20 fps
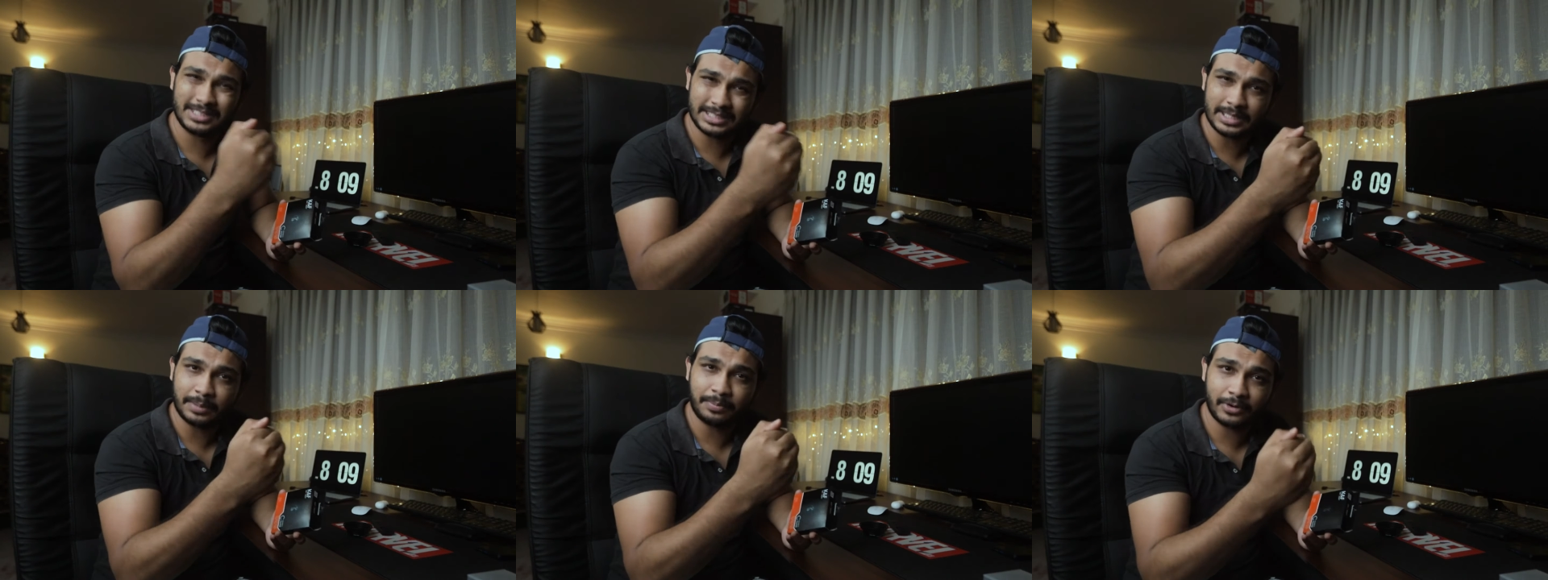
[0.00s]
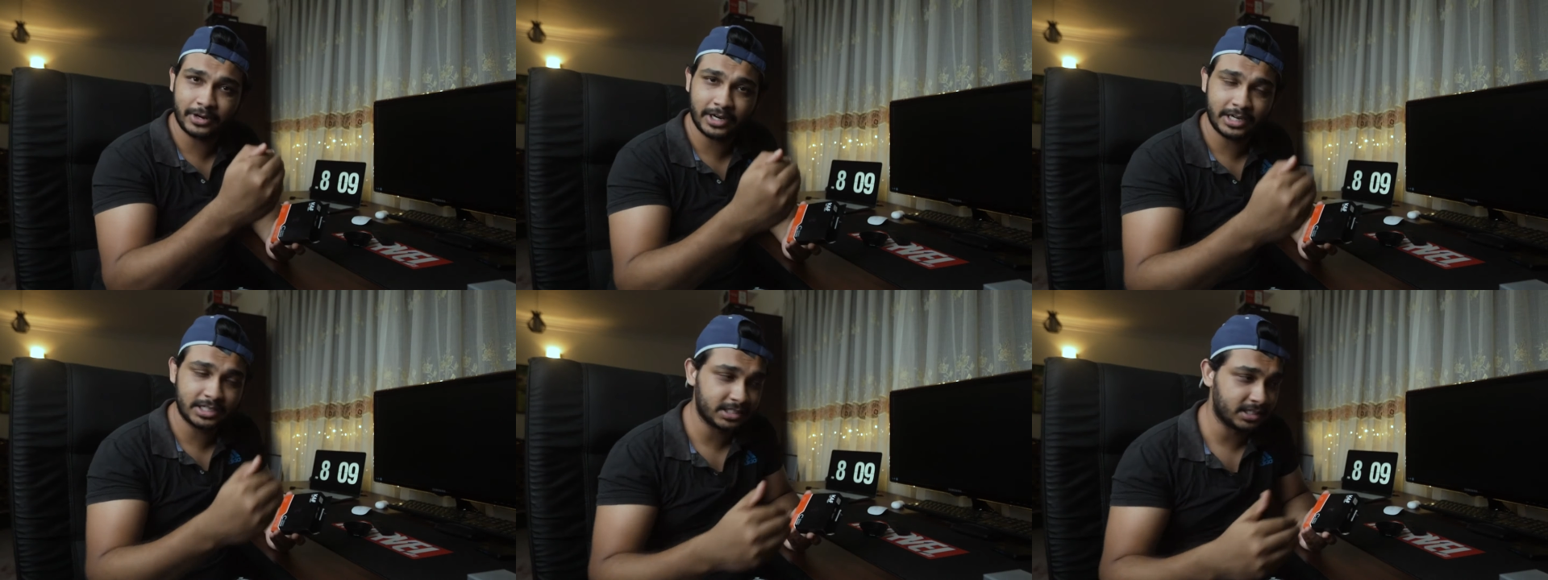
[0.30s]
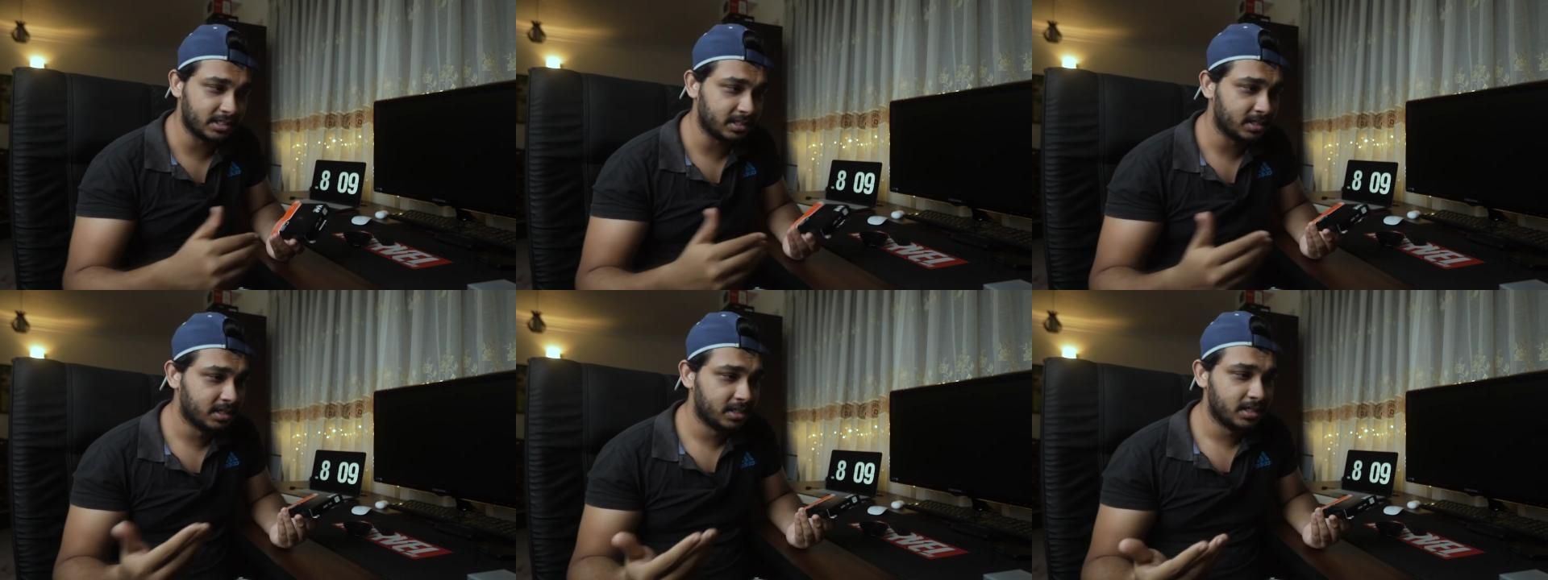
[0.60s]

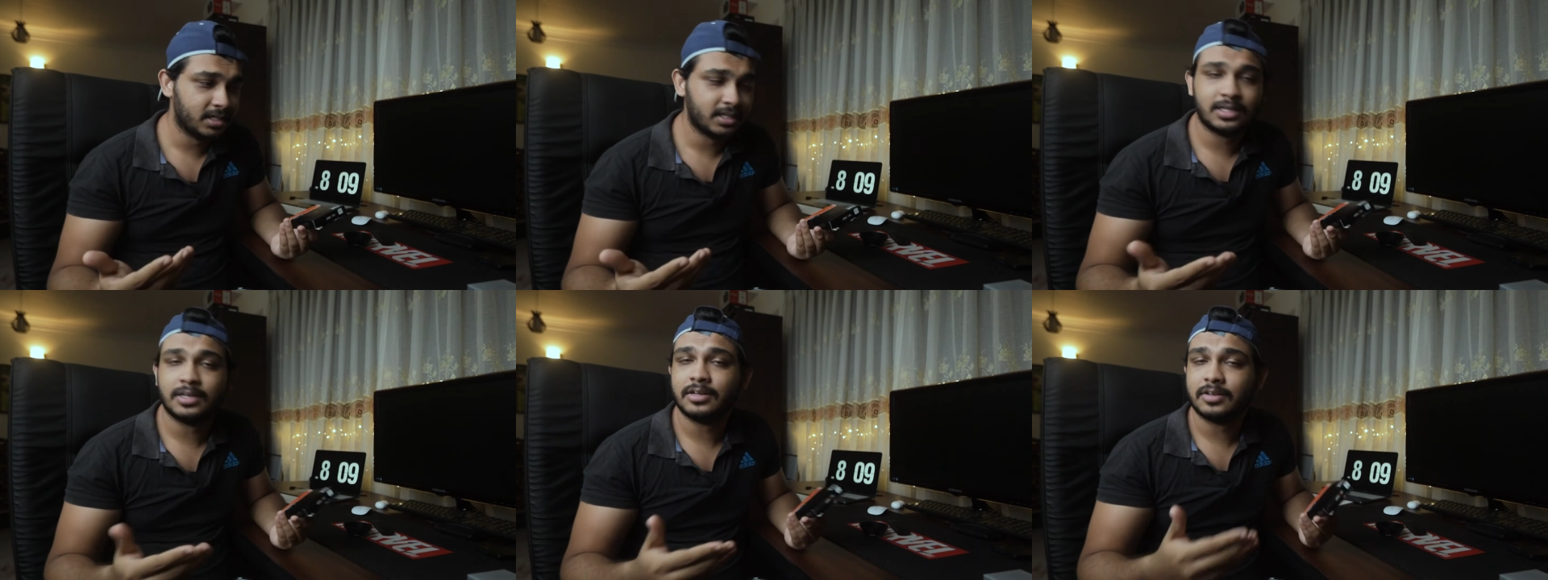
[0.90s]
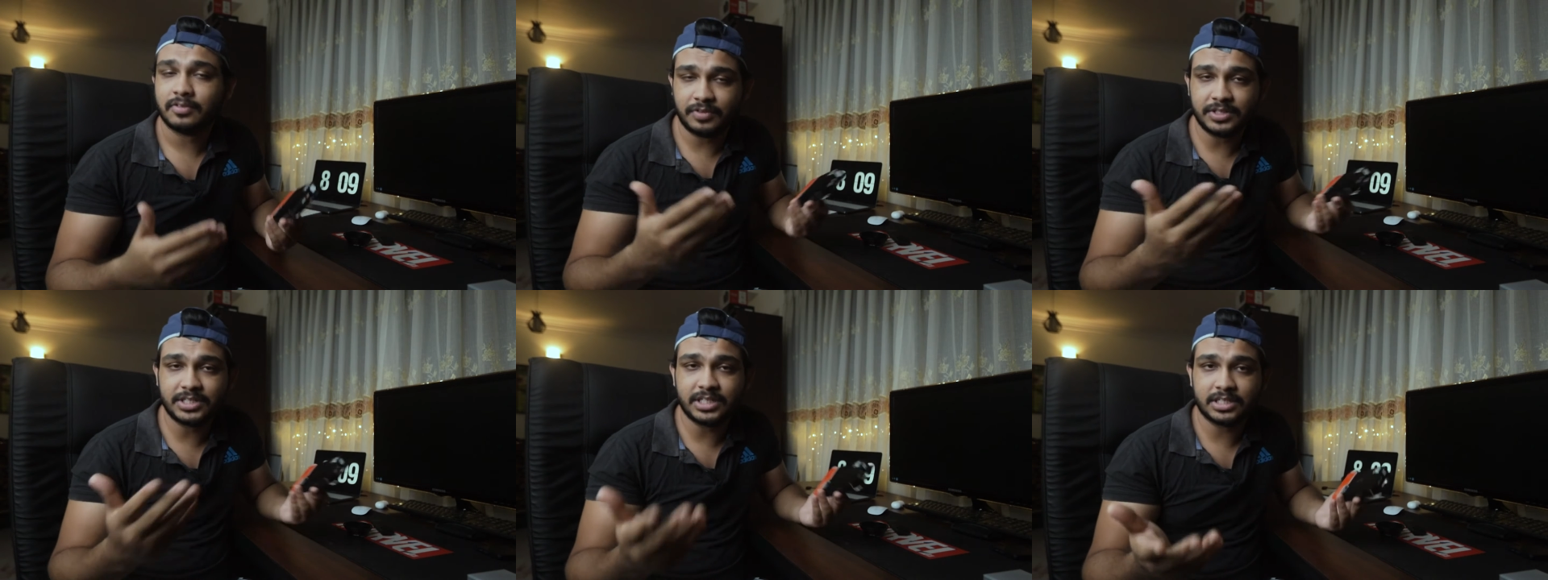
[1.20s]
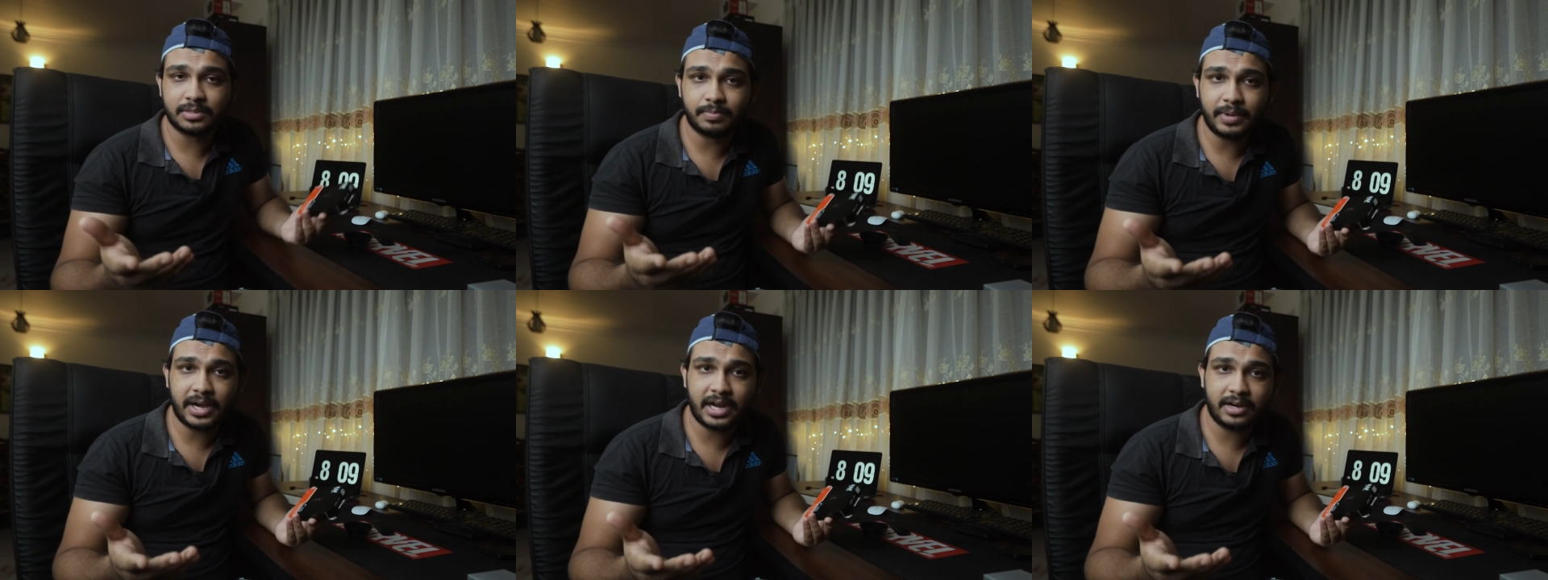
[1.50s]
separation, which
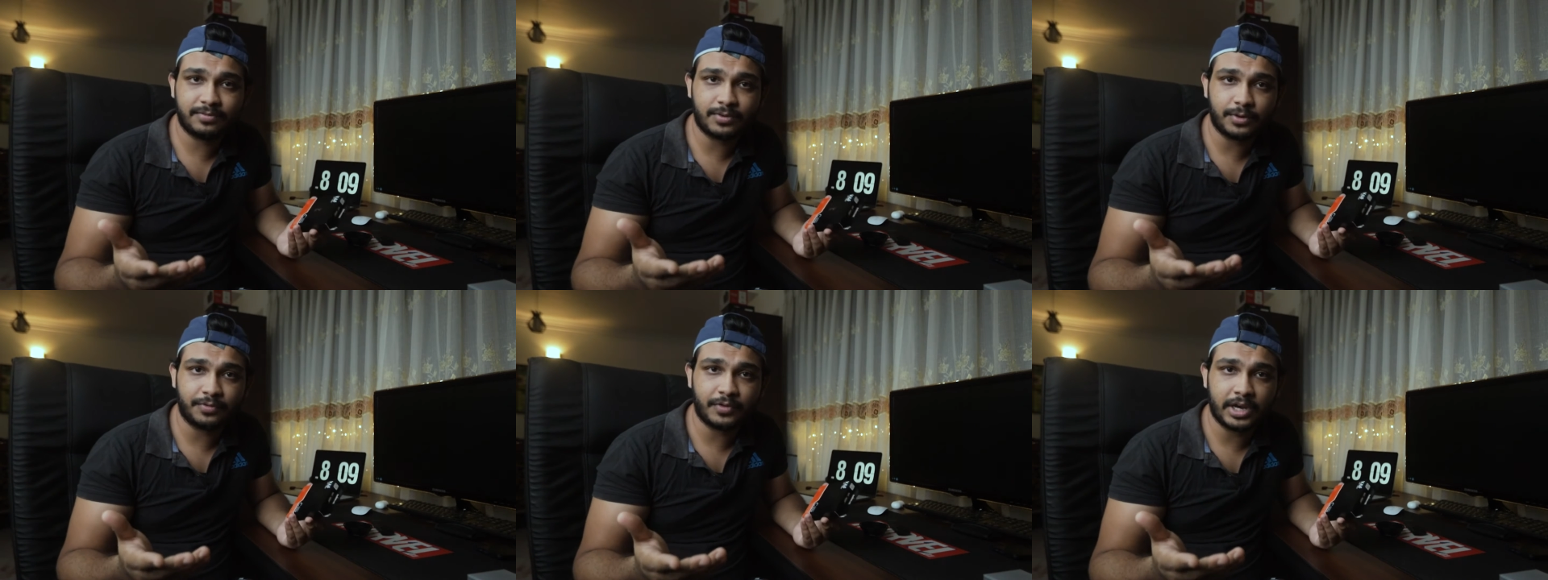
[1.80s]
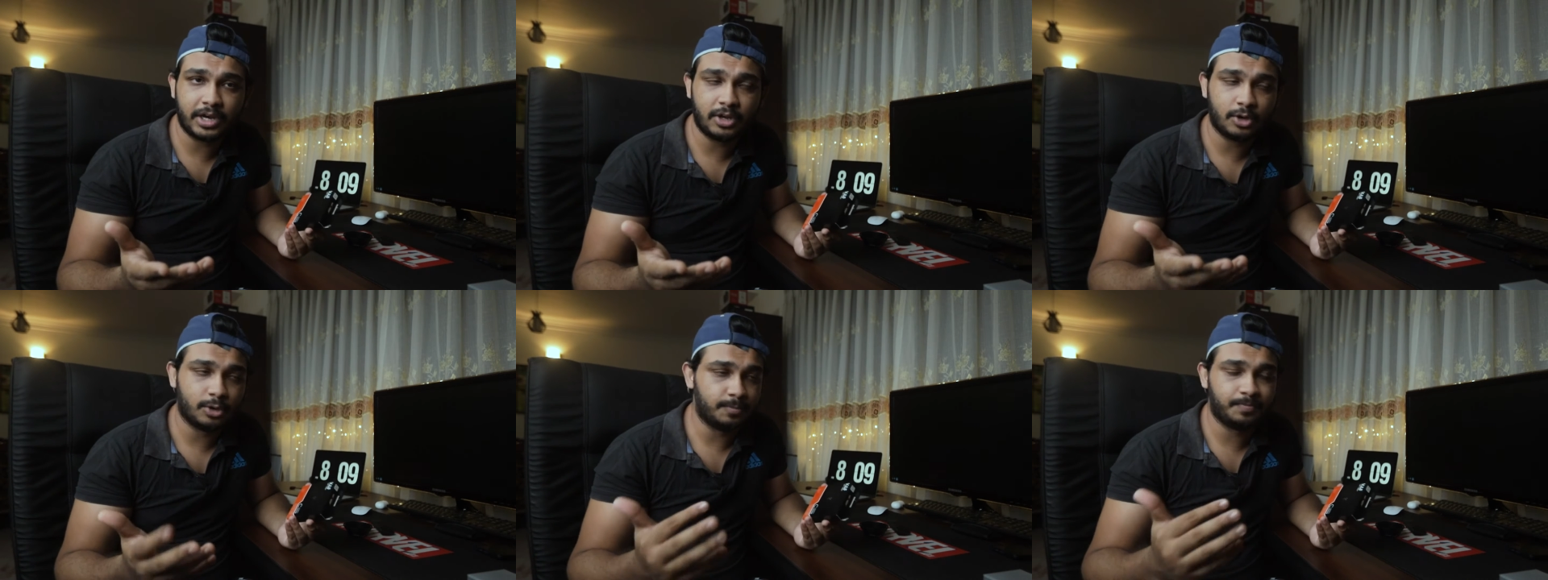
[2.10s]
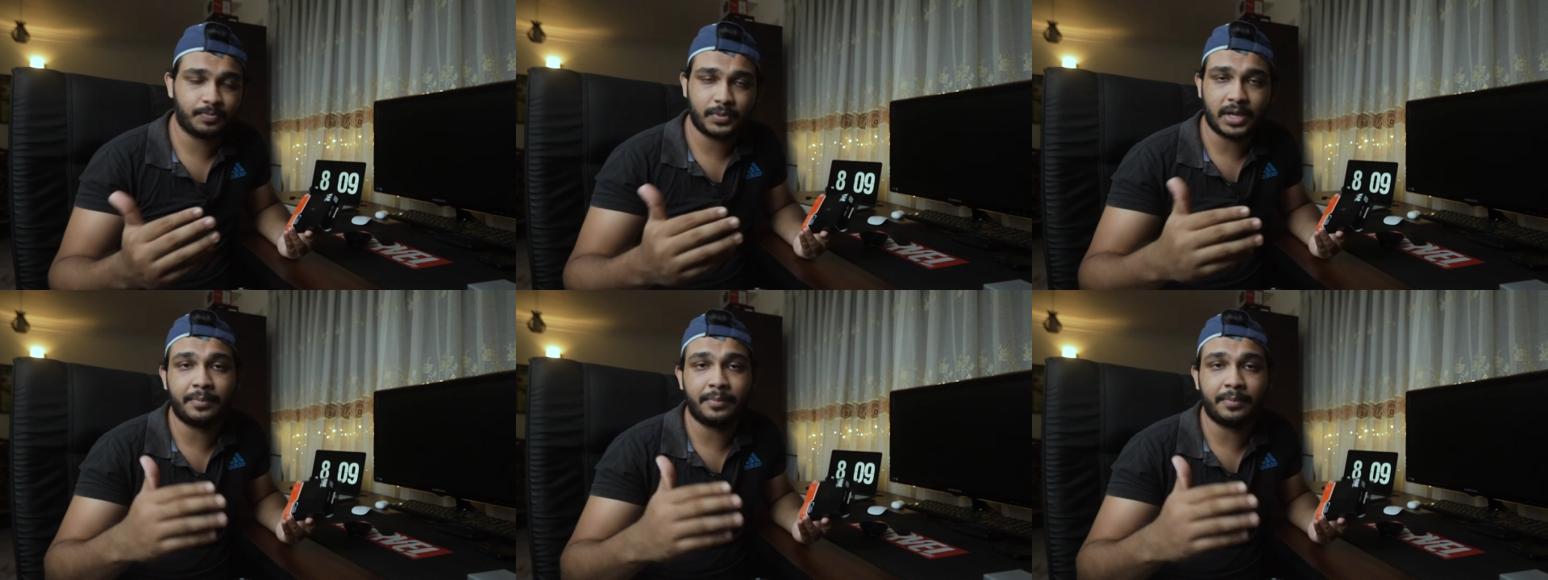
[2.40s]
is bad for video.